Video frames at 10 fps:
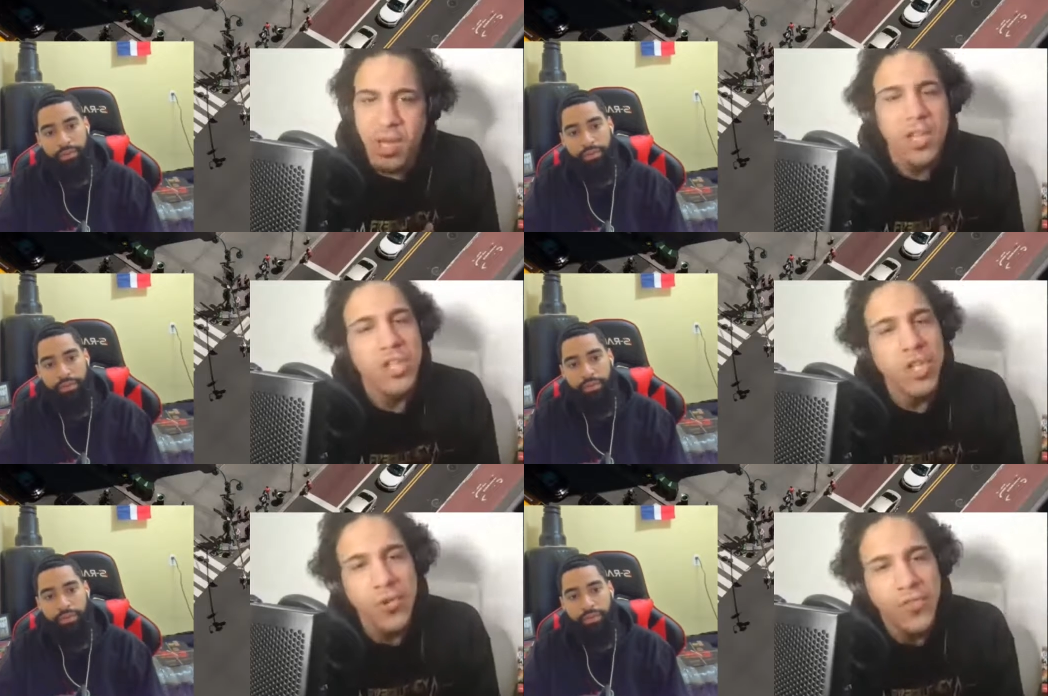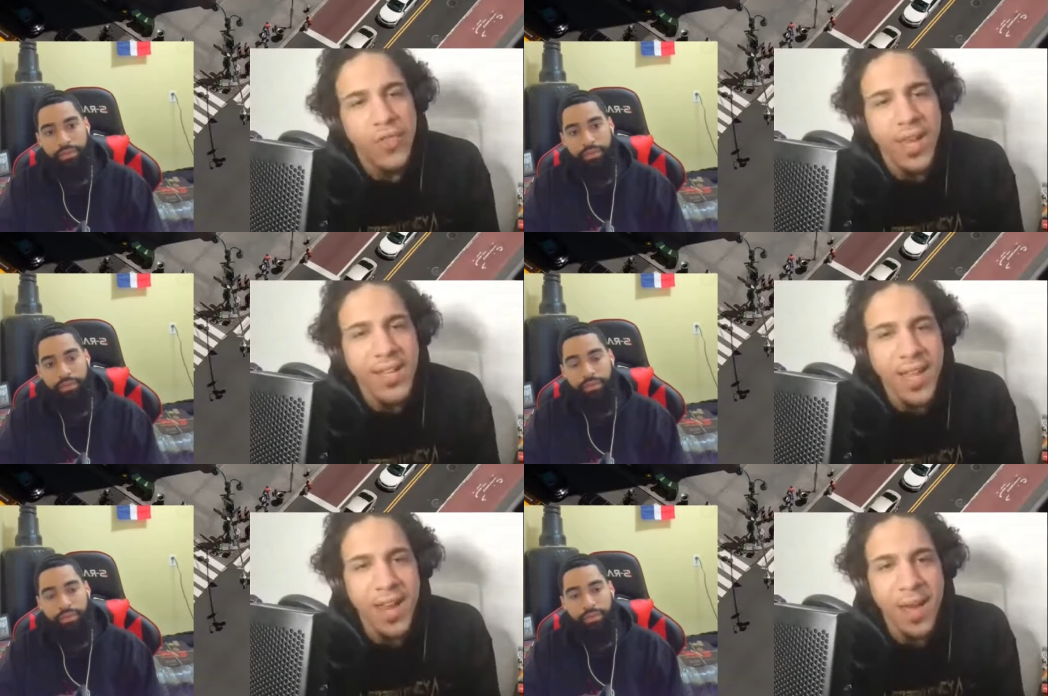Speaker 1: You don't feel like
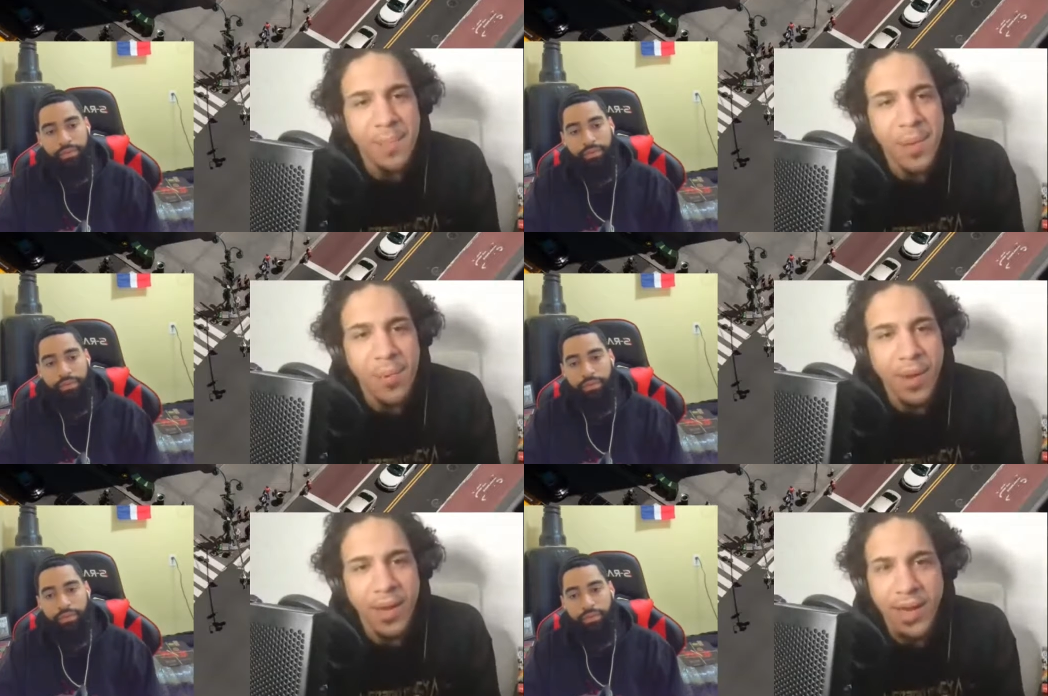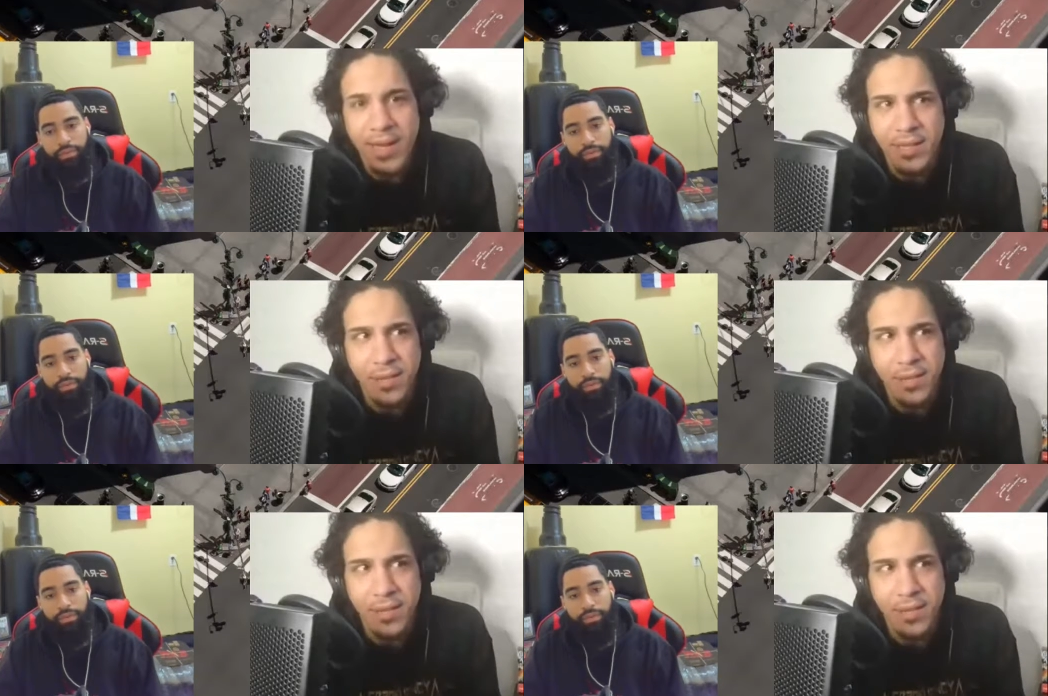that. Like people be like, like